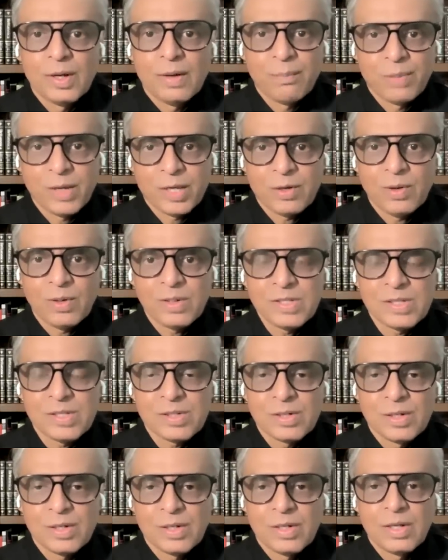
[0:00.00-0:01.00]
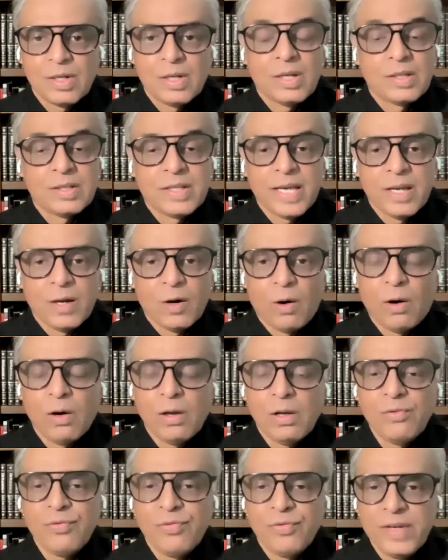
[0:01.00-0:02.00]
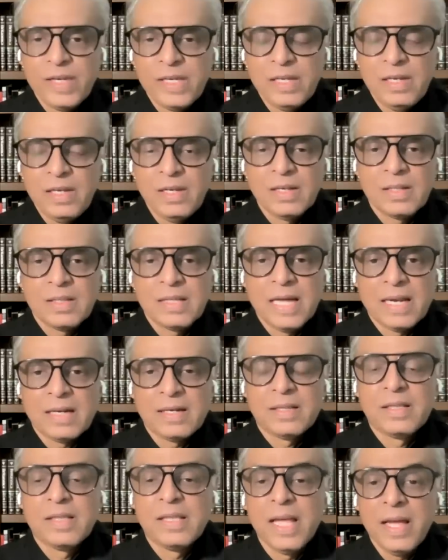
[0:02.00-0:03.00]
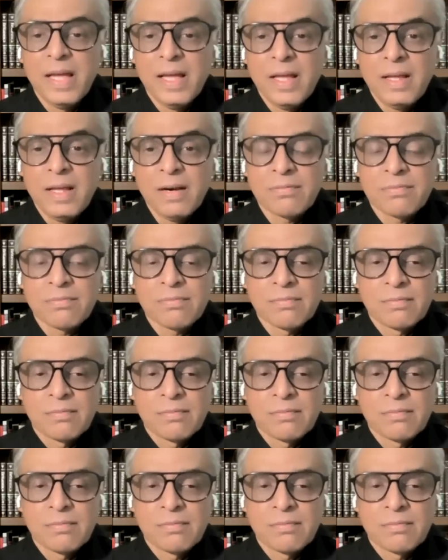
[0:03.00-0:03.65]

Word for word: because they all feel that their